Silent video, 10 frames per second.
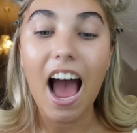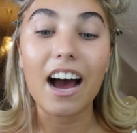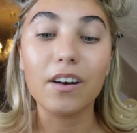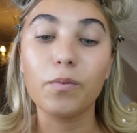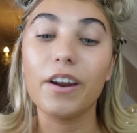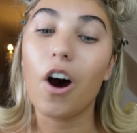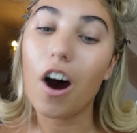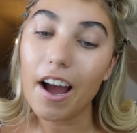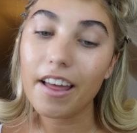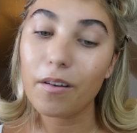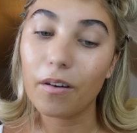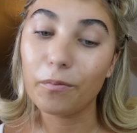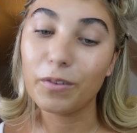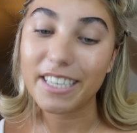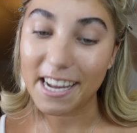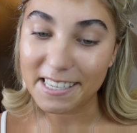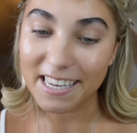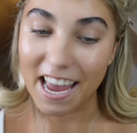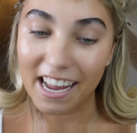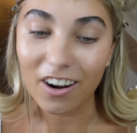And when I was
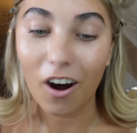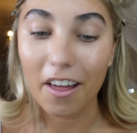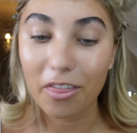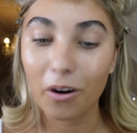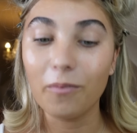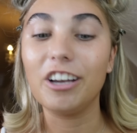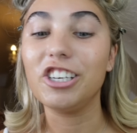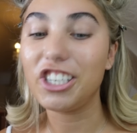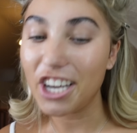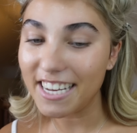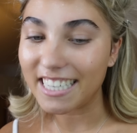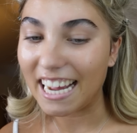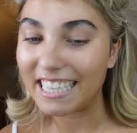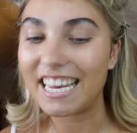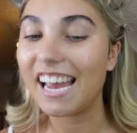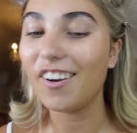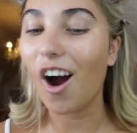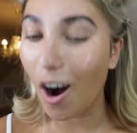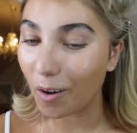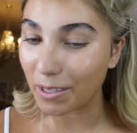18, I thought when she's 18,
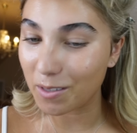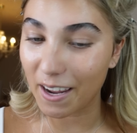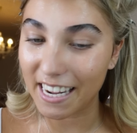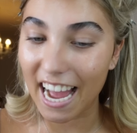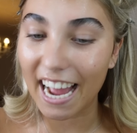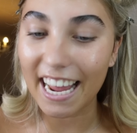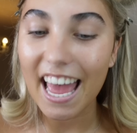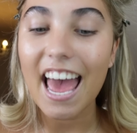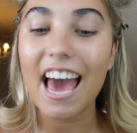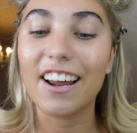I'll be 28.